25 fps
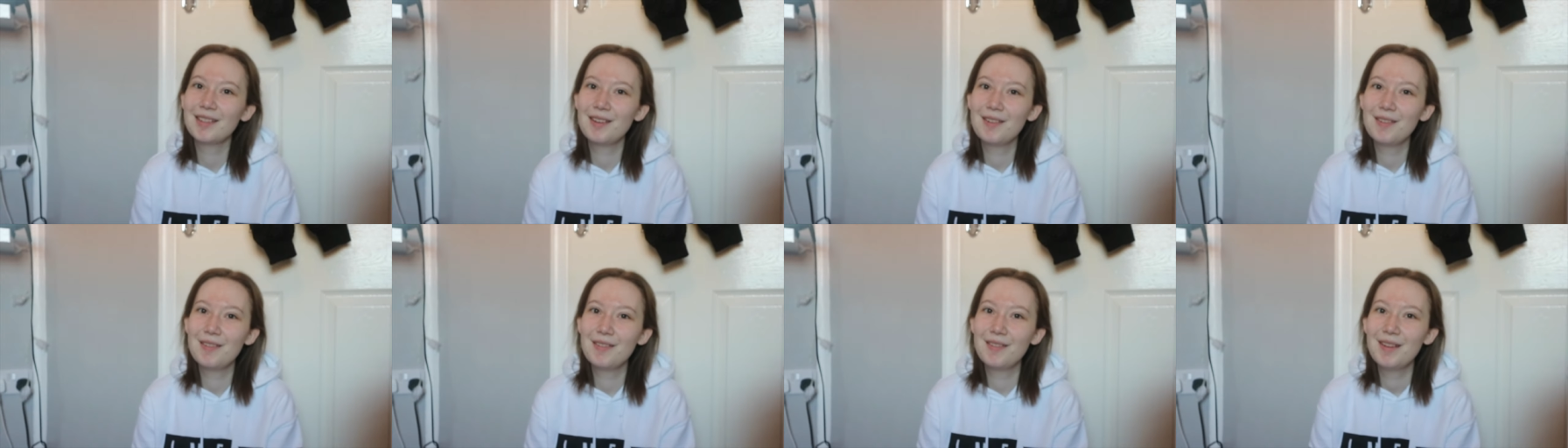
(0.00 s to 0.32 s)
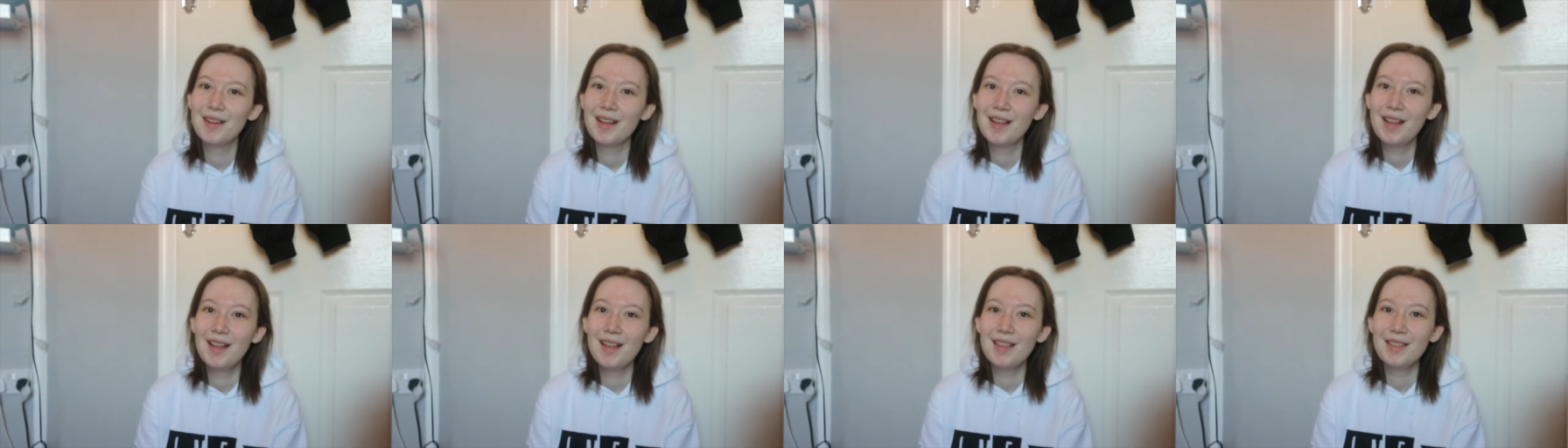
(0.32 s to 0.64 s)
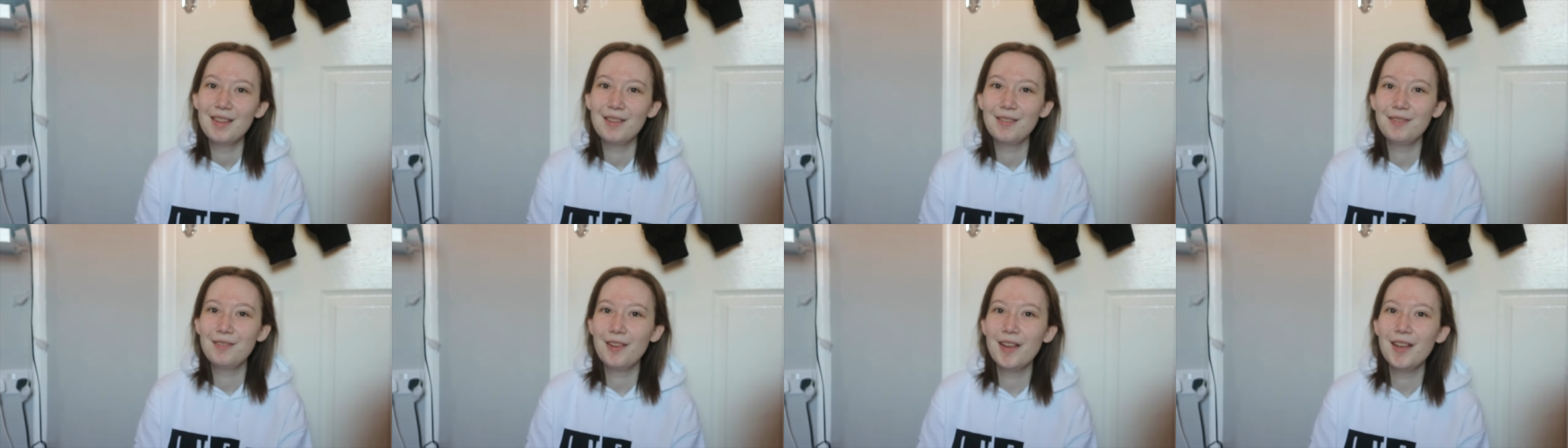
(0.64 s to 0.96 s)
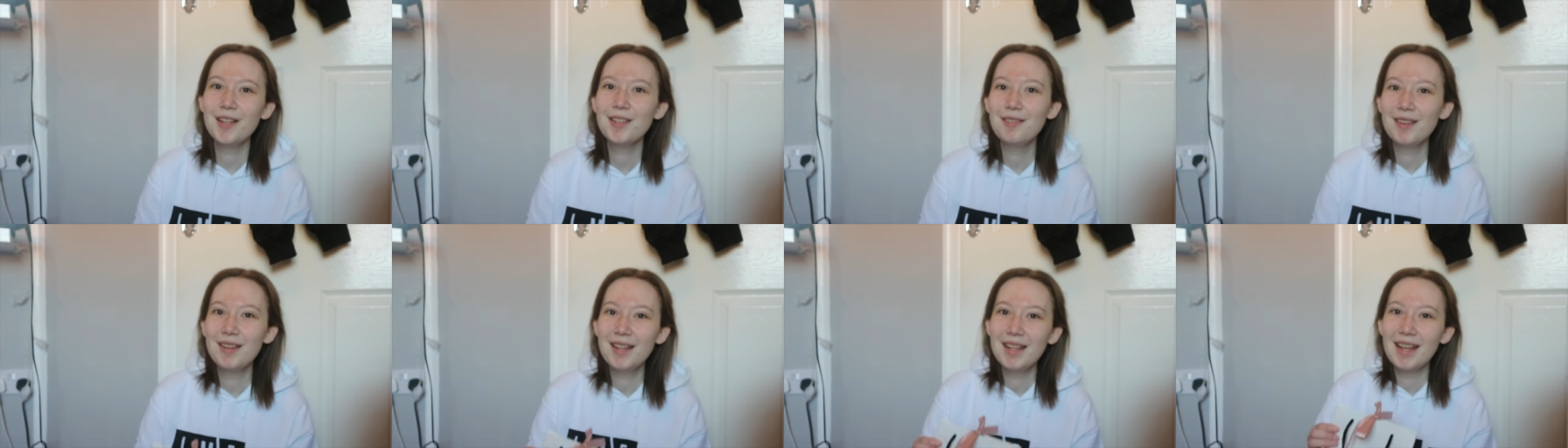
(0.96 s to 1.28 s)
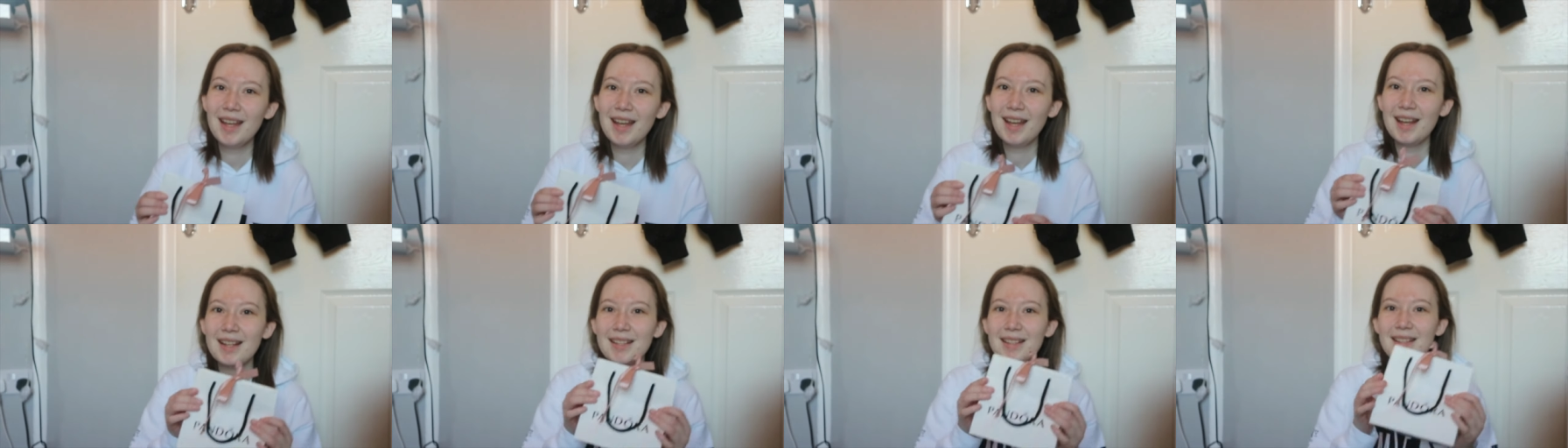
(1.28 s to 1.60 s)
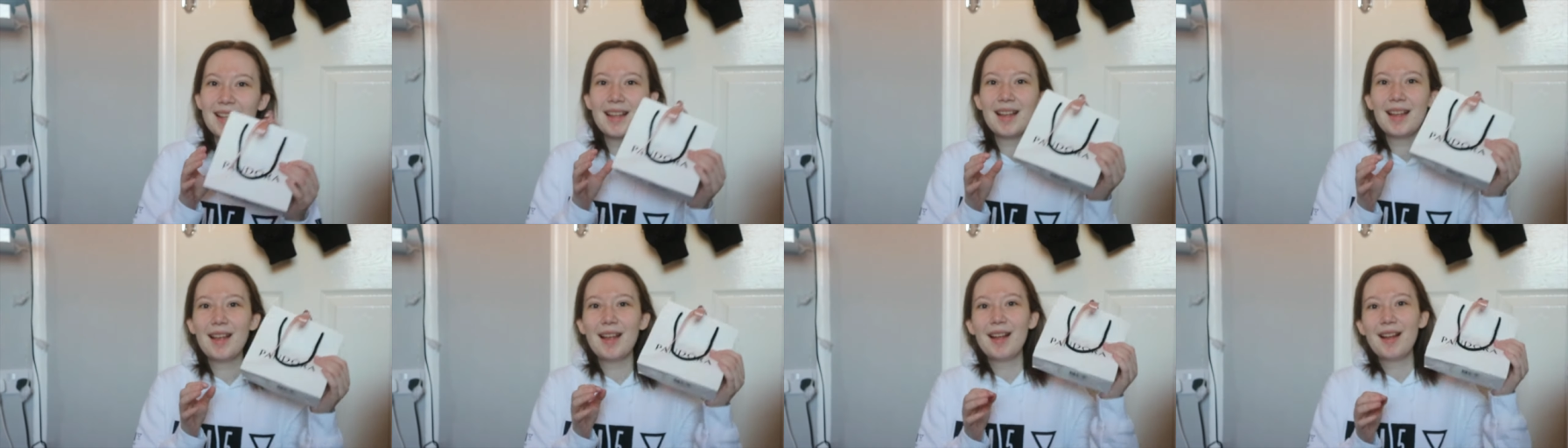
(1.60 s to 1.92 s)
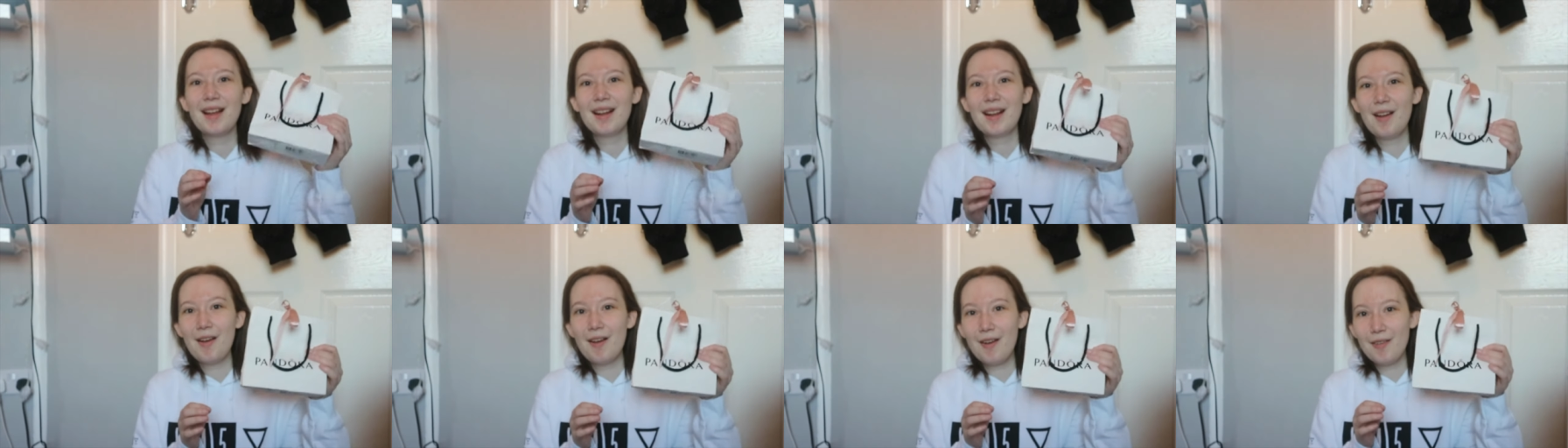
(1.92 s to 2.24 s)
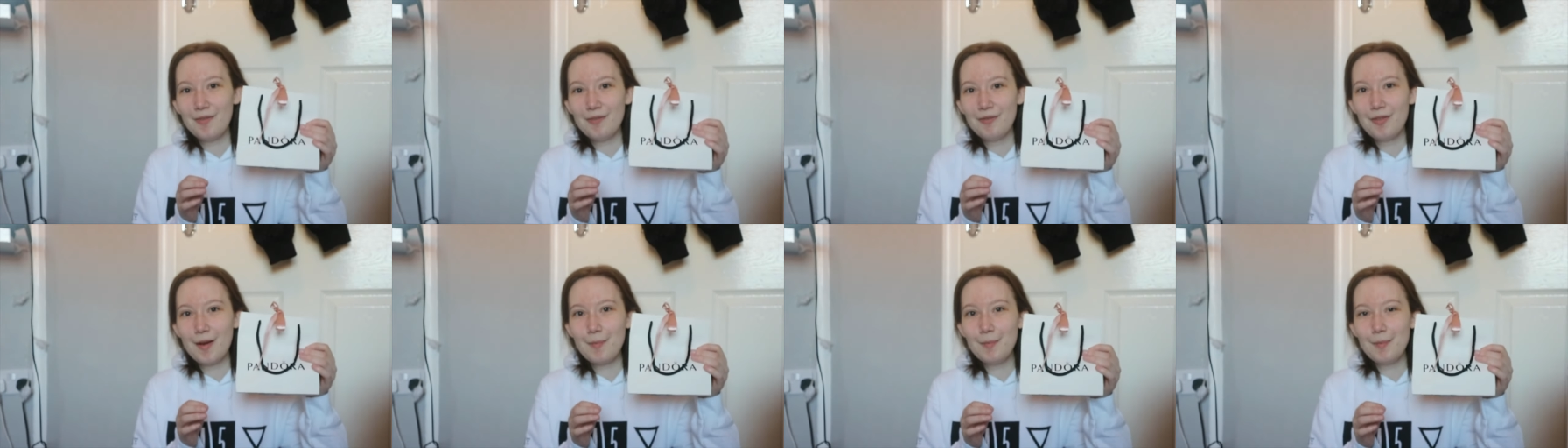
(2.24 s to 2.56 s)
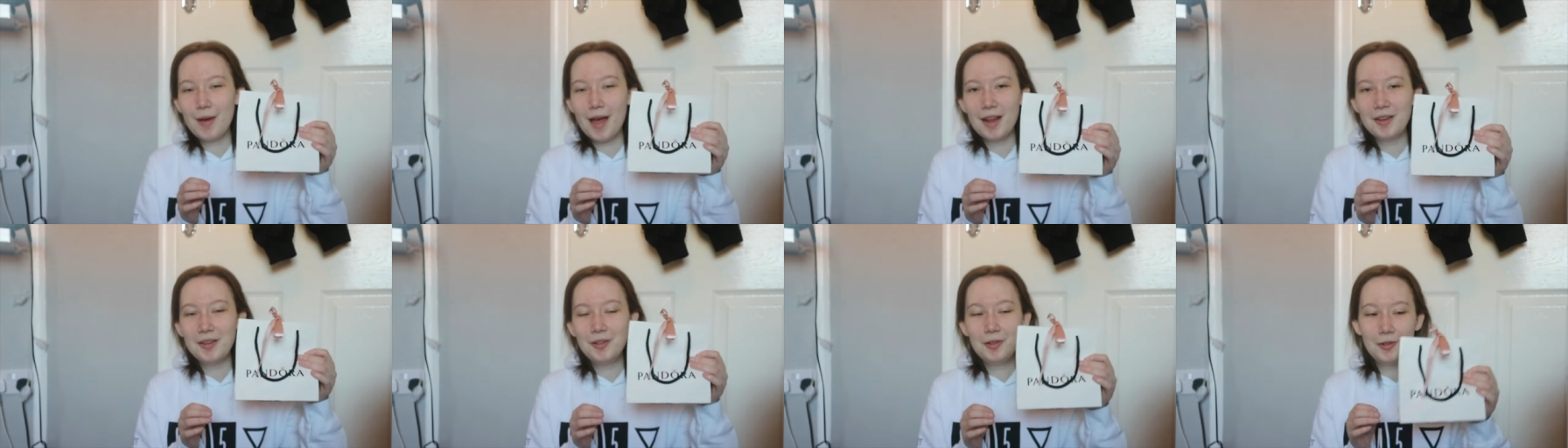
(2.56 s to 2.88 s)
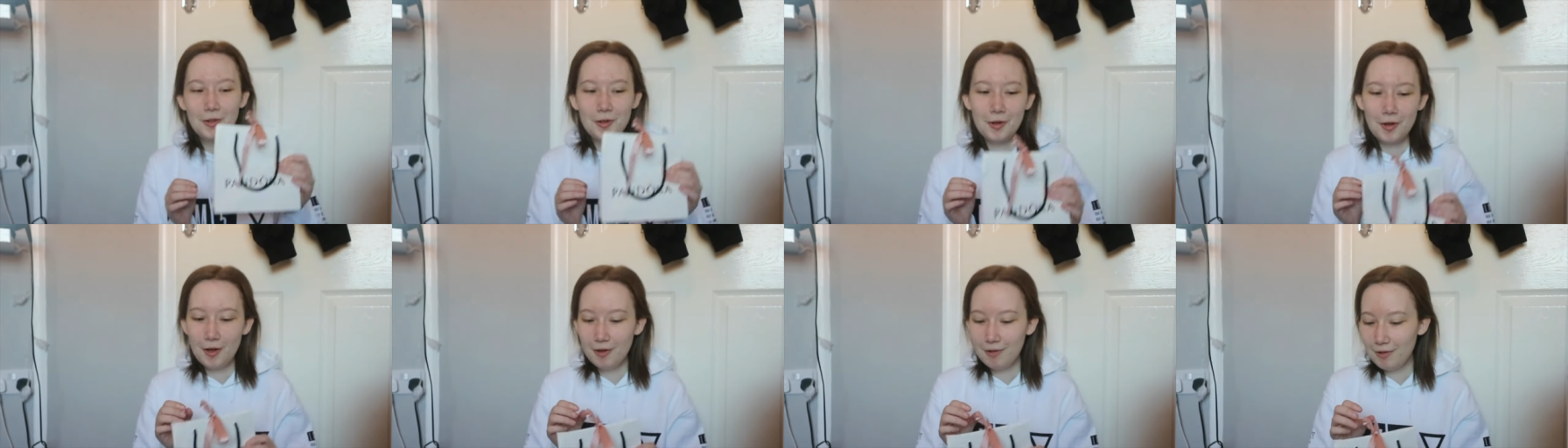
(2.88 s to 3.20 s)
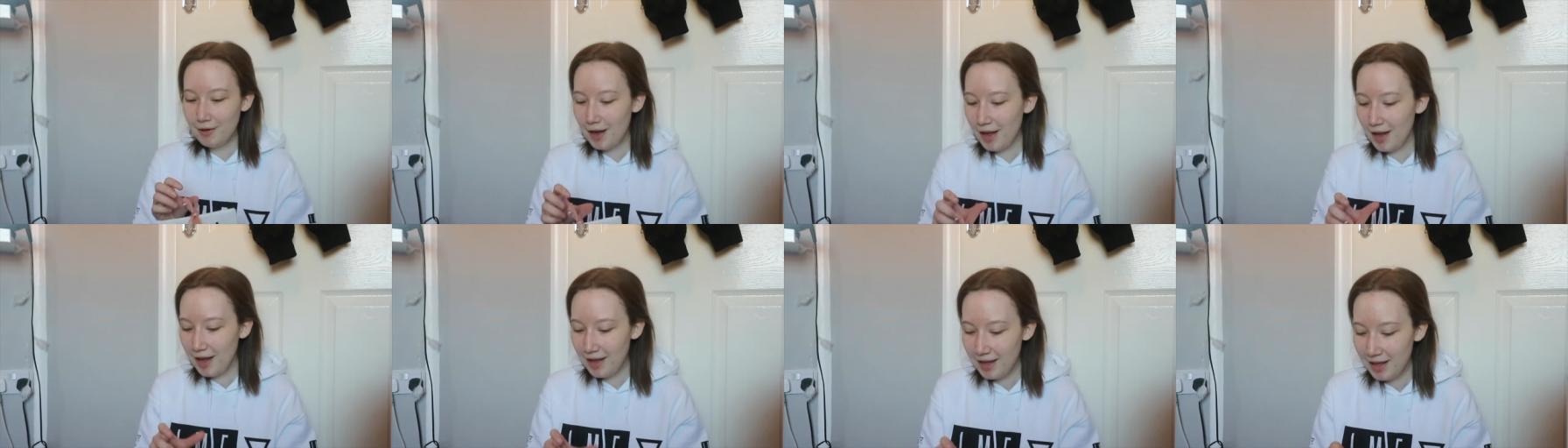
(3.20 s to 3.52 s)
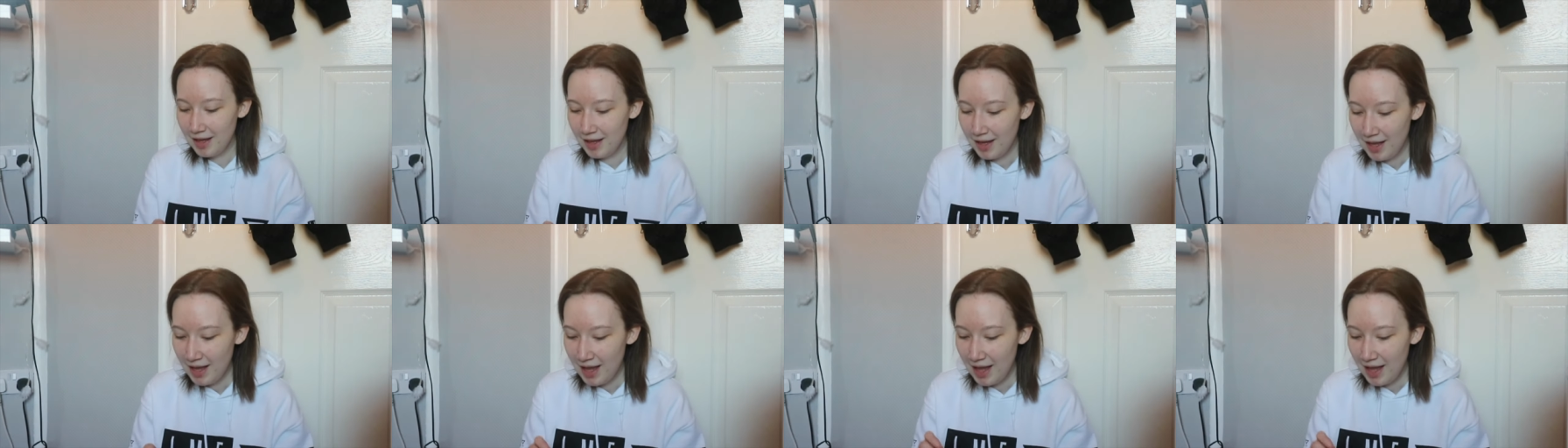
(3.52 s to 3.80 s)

So the first thing is from Pandora,